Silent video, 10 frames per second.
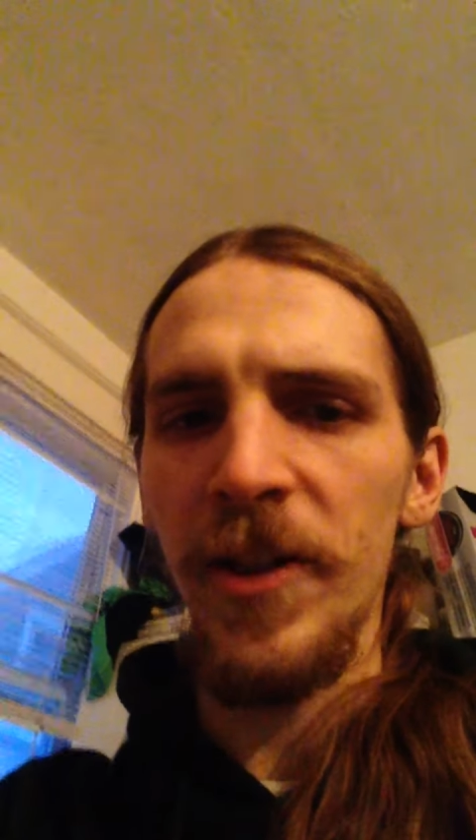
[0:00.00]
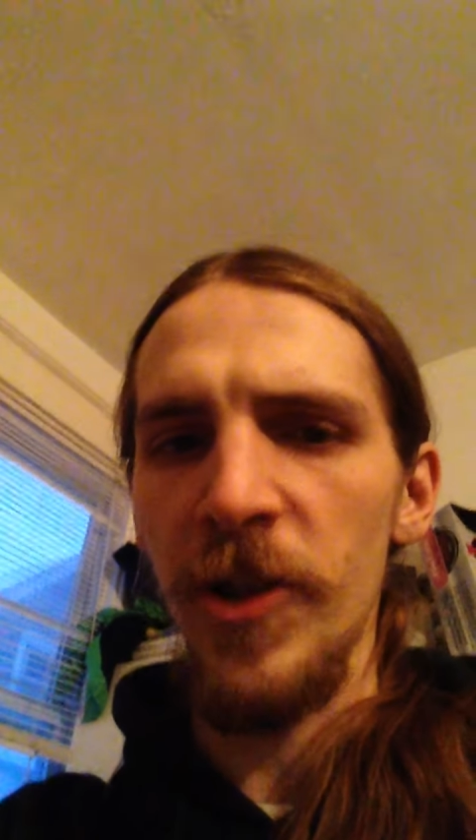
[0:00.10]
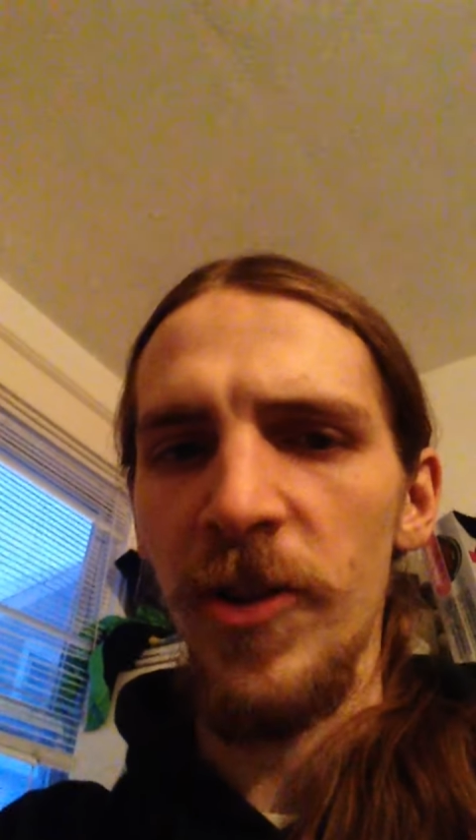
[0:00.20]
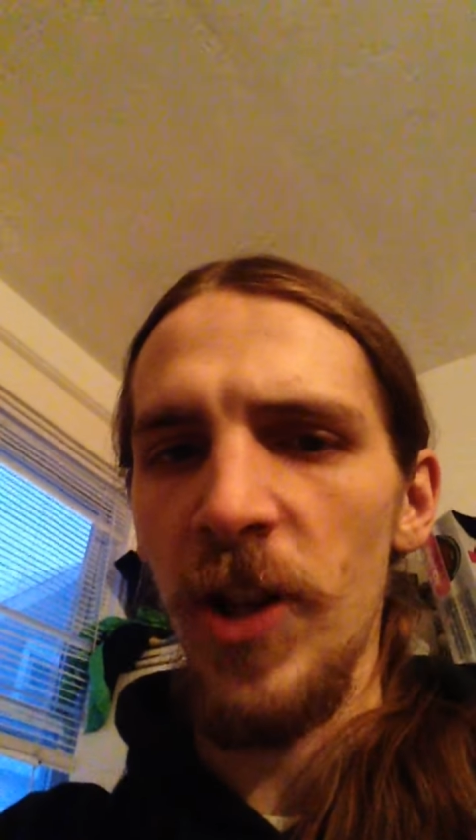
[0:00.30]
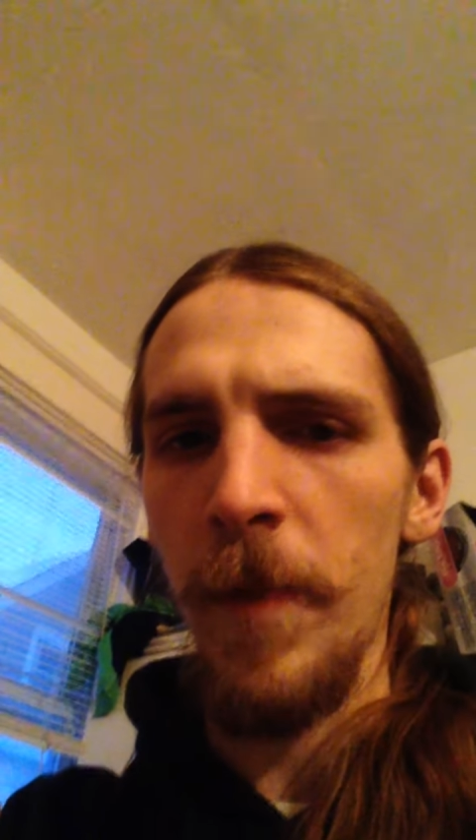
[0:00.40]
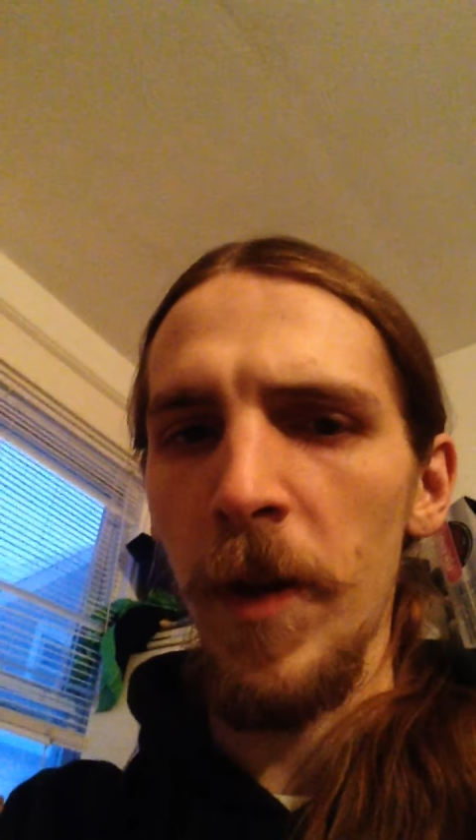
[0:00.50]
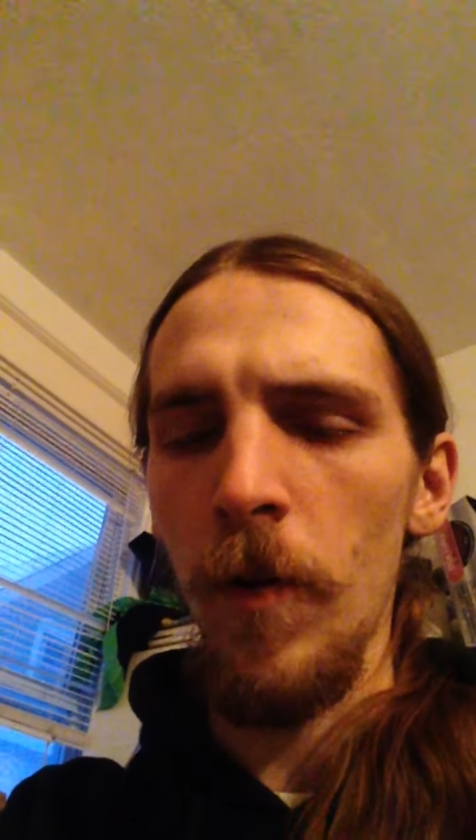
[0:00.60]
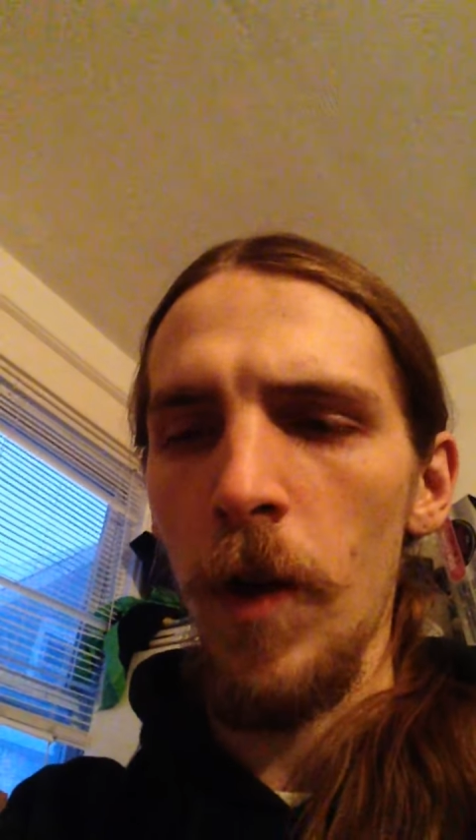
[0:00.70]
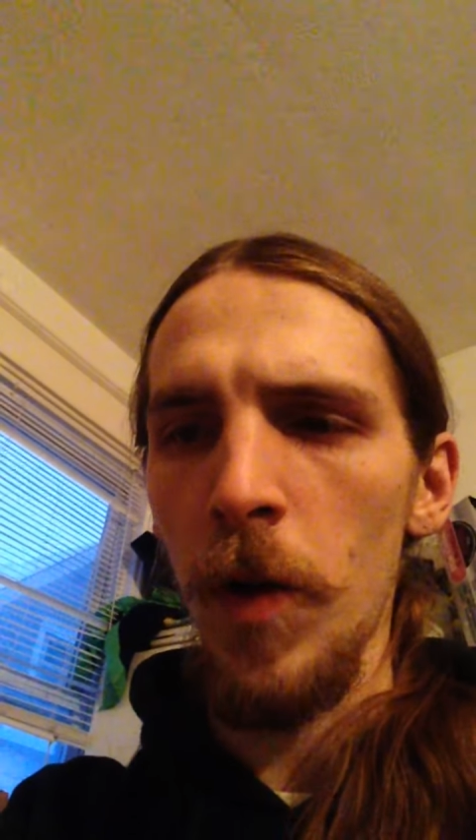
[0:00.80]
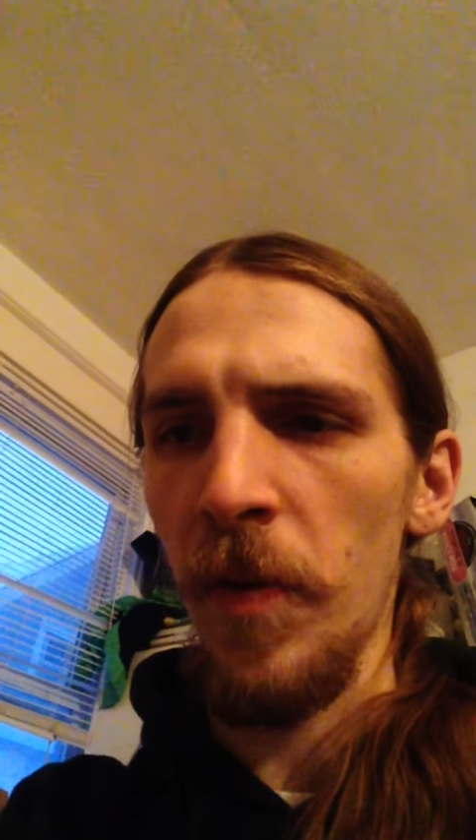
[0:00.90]
just jamming
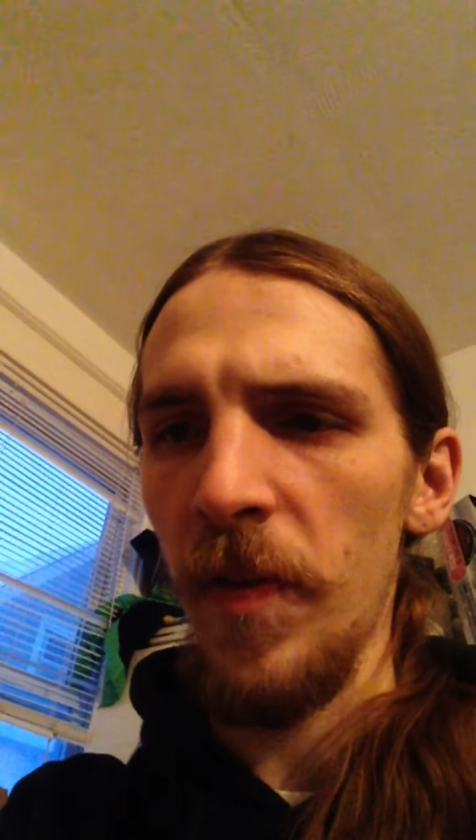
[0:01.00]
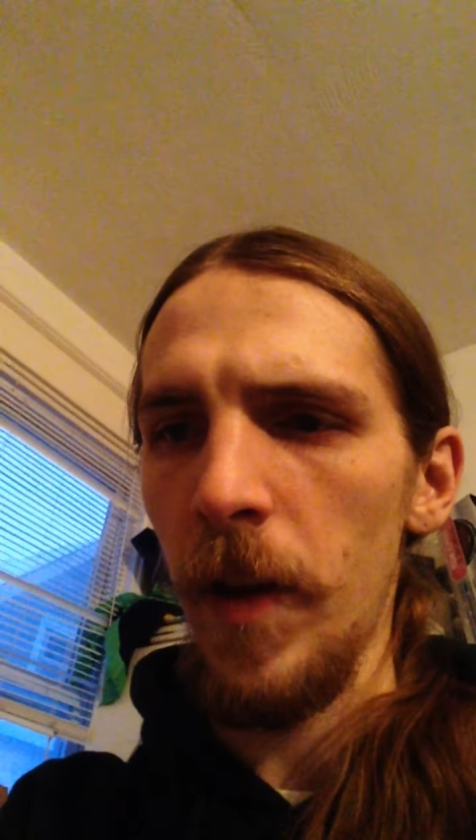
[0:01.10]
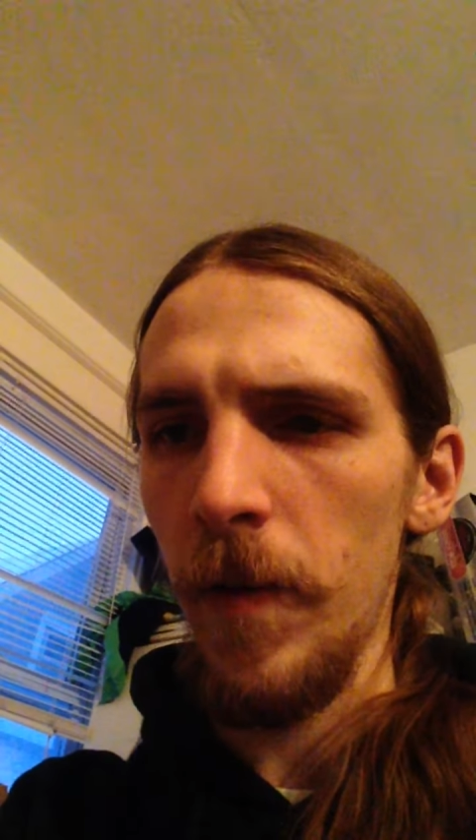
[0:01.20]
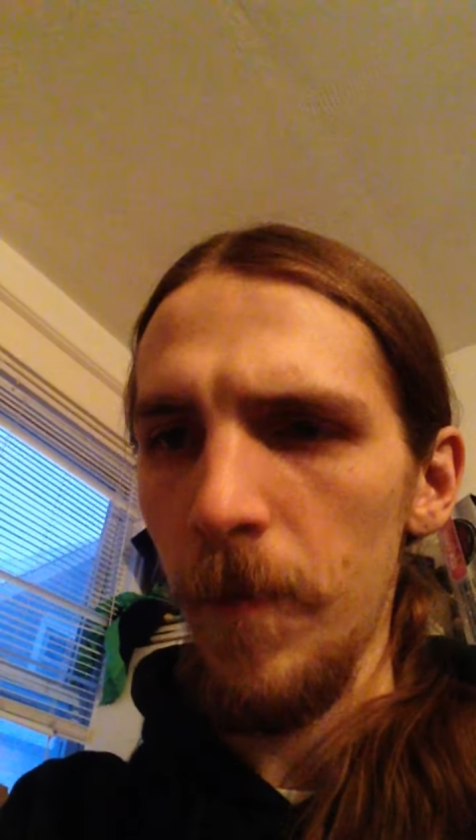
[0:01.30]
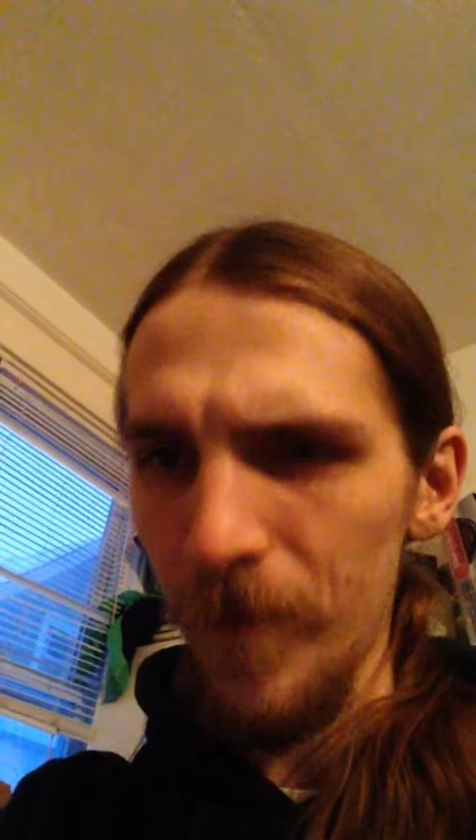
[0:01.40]
along with it.